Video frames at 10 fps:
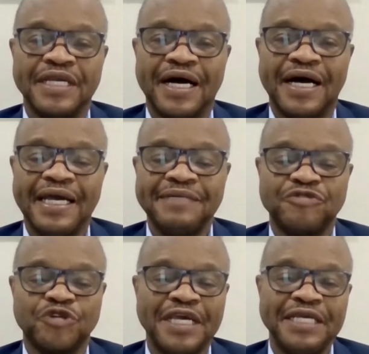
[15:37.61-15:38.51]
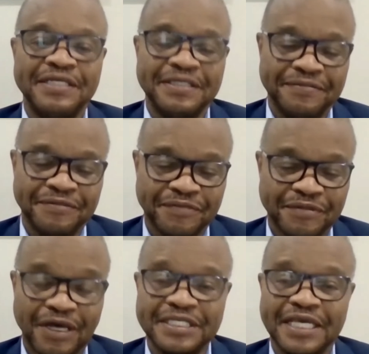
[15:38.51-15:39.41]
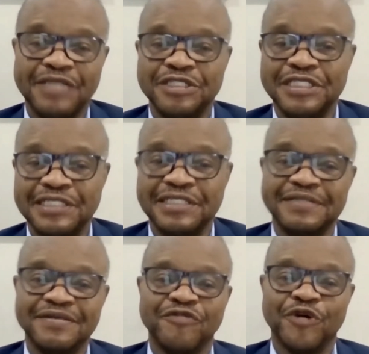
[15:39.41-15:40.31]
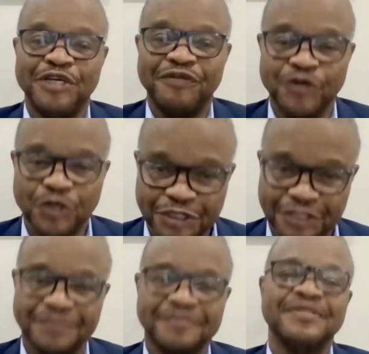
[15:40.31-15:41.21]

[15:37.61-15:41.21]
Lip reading: I trained in Los Angeles, a very diverse